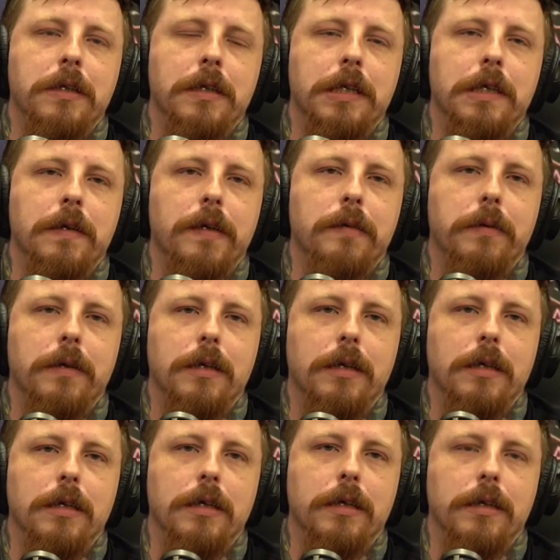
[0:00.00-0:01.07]
Theory, but
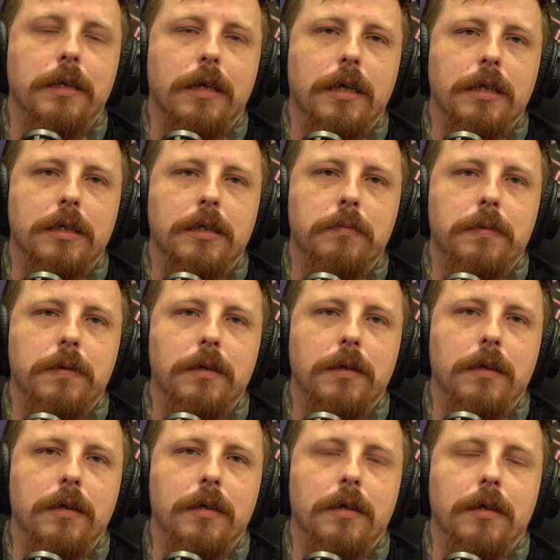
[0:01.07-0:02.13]
it has to
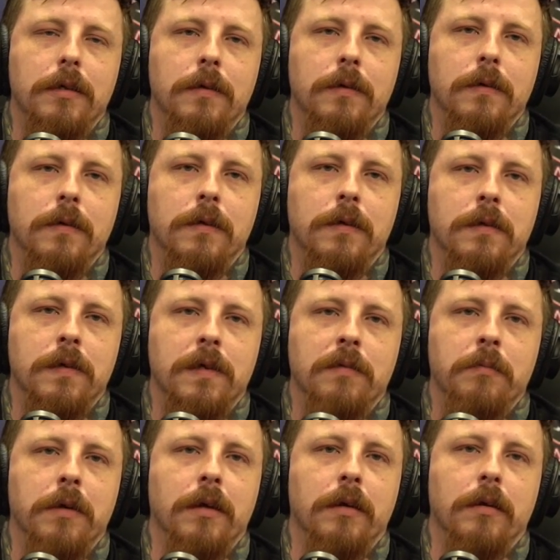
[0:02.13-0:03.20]
be in an unclean
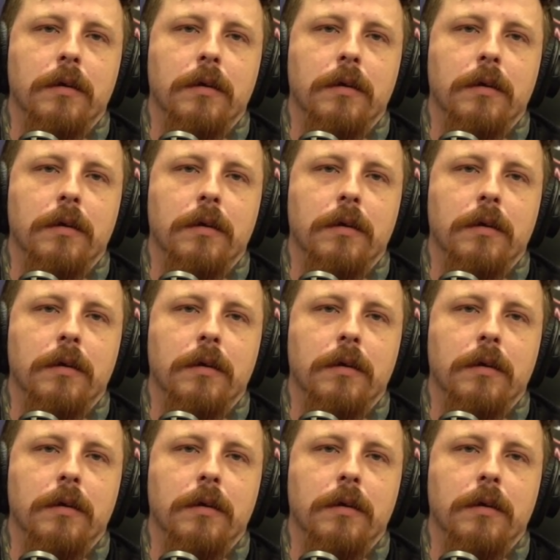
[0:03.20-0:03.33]
manner.